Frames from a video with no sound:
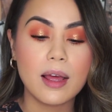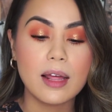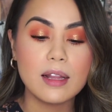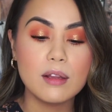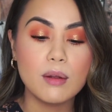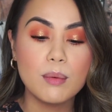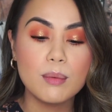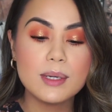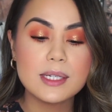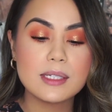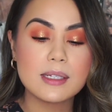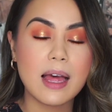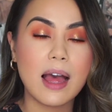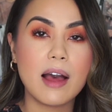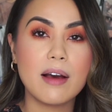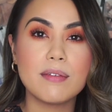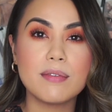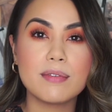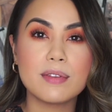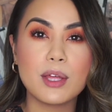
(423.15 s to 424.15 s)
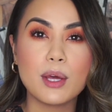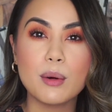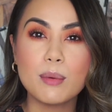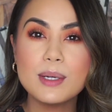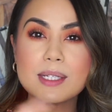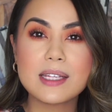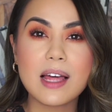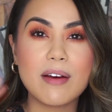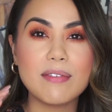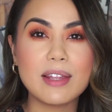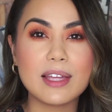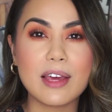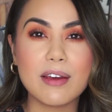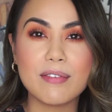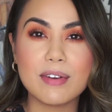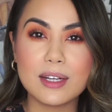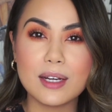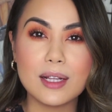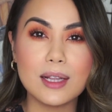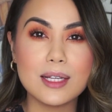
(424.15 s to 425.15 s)
I always have, they always have like a
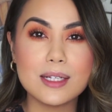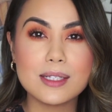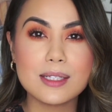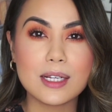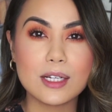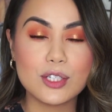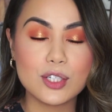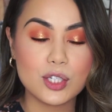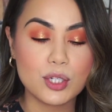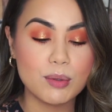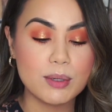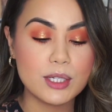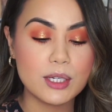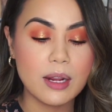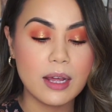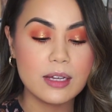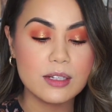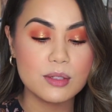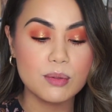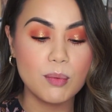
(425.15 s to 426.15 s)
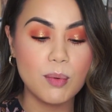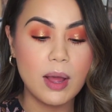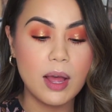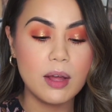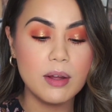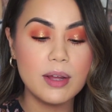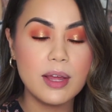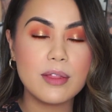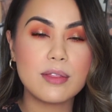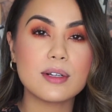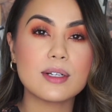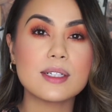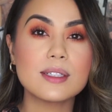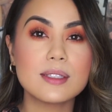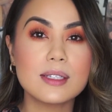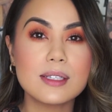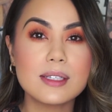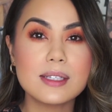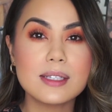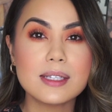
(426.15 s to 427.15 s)
vanilla scent to it as well. And their
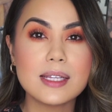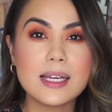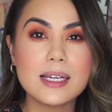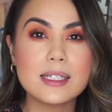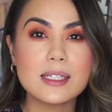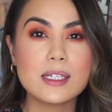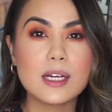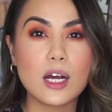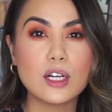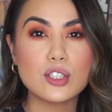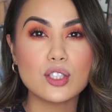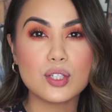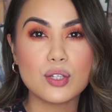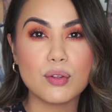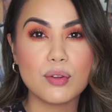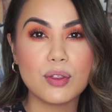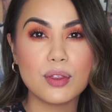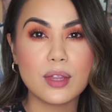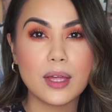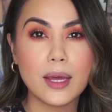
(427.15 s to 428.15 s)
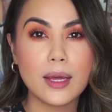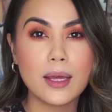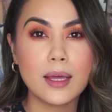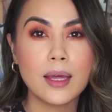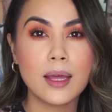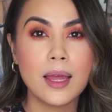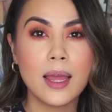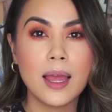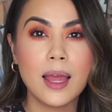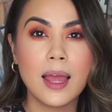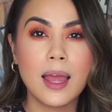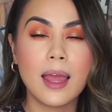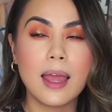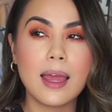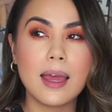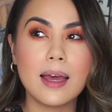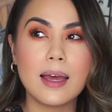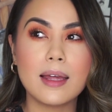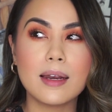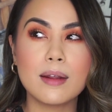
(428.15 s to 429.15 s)
consistency is not too thick
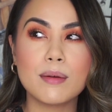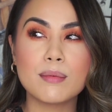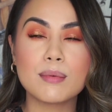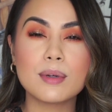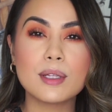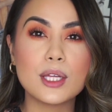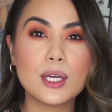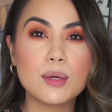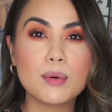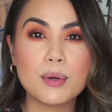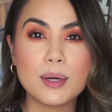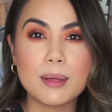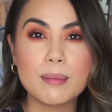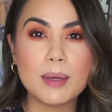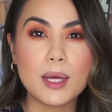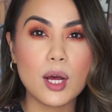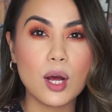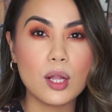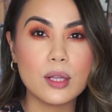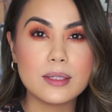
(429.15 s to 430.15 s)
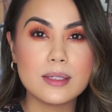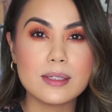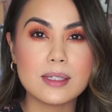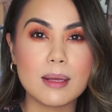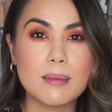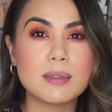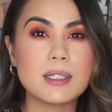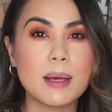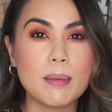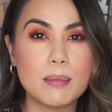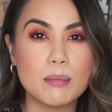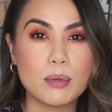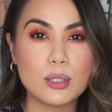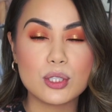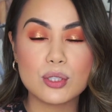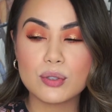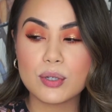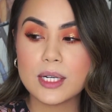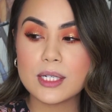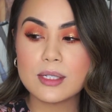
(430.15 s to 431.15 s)
and really creamy all at the same time
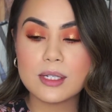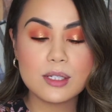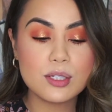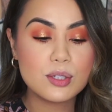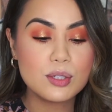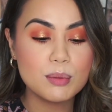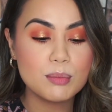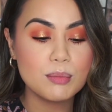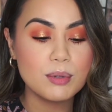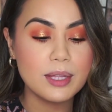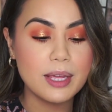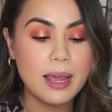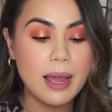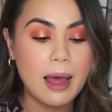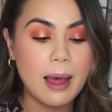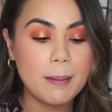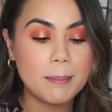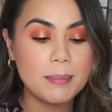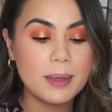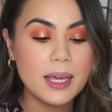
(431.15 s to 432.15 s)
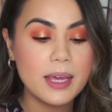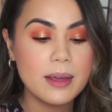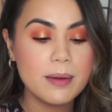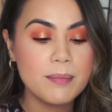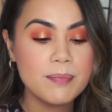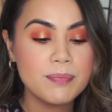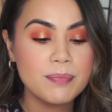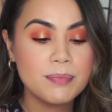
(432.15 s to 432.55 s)
moisturizing. So I'm really happy.